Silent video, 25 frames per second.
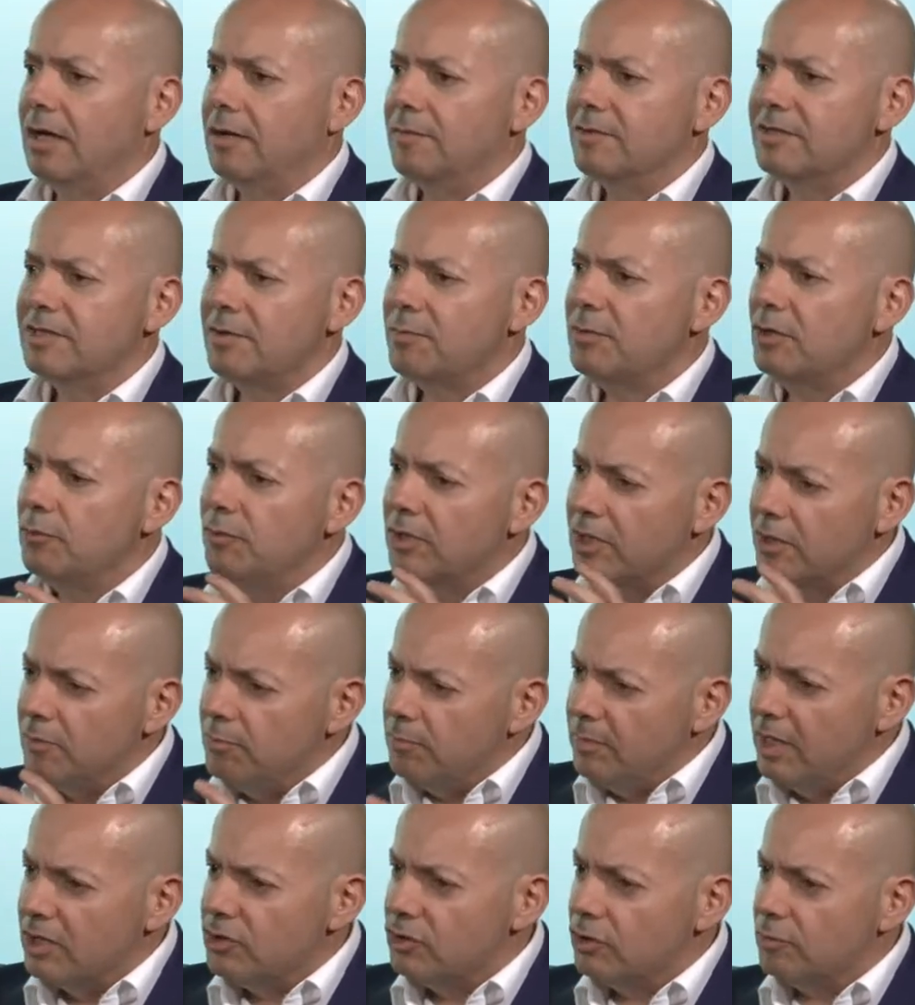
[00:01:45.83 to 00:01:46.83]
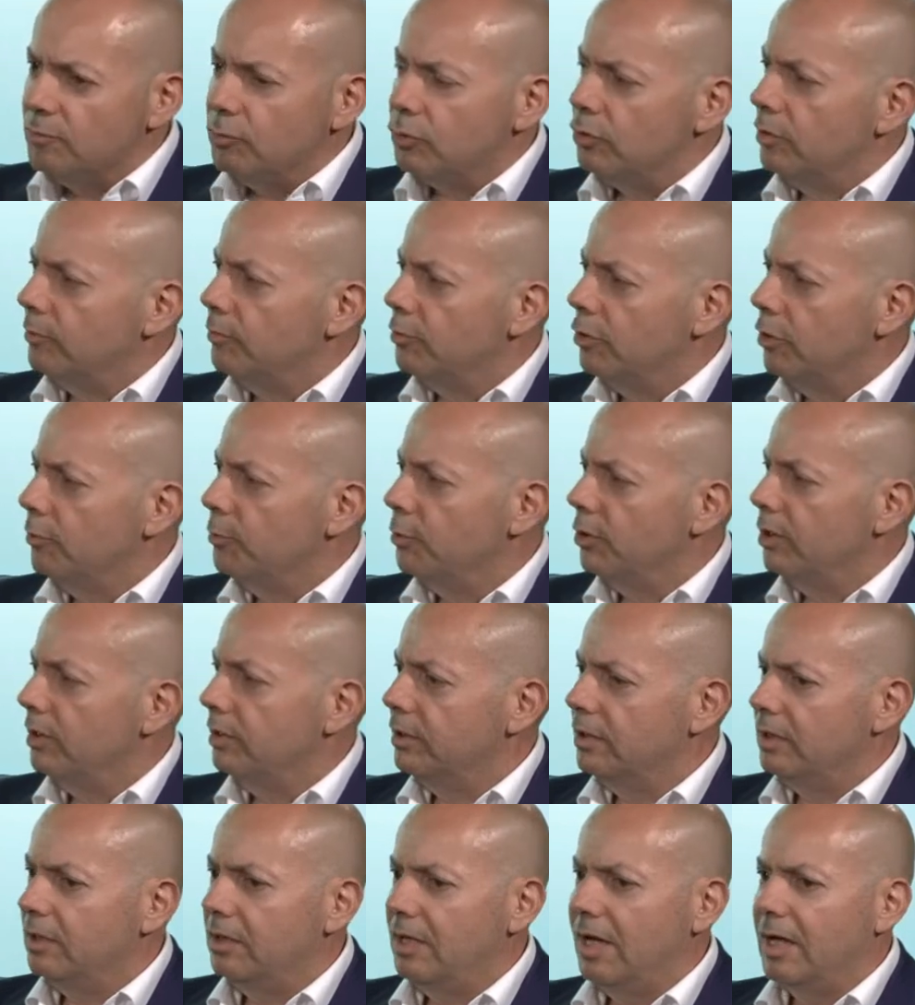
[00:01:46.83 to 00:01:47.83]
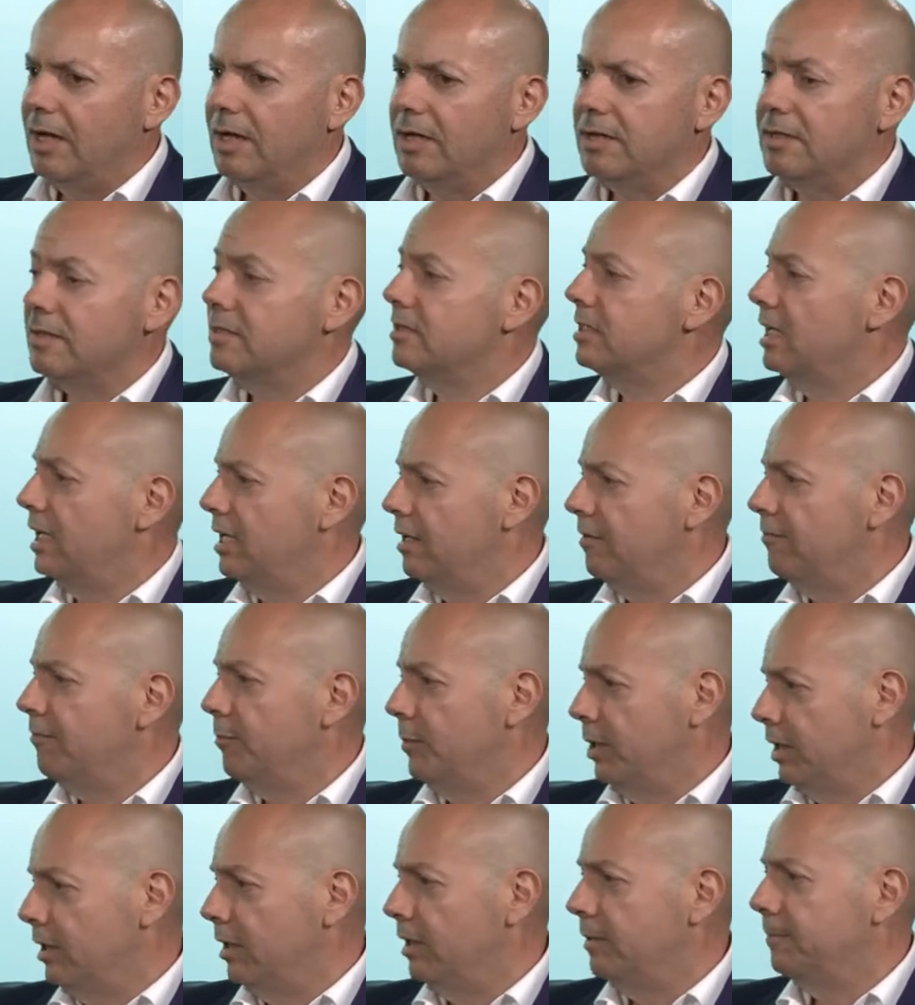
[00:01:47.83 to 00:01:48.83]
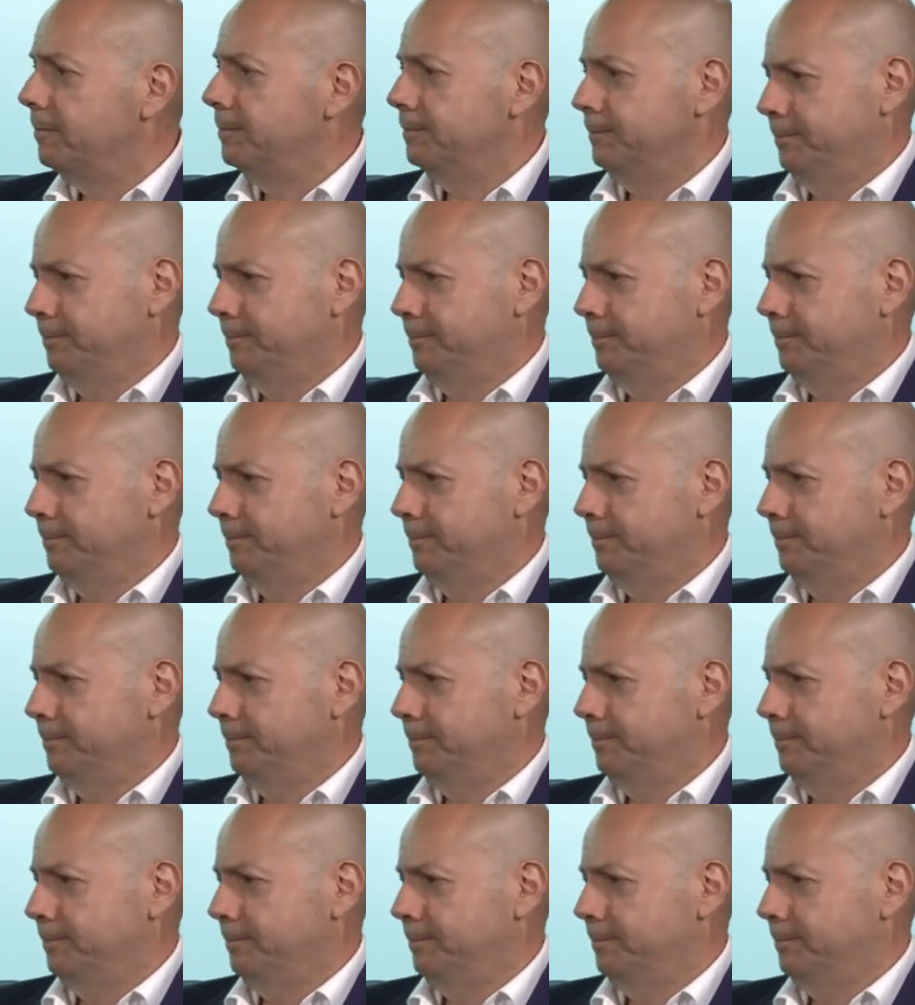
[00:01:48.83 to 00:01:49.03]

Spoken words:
Something we can measure more appropriately and save money.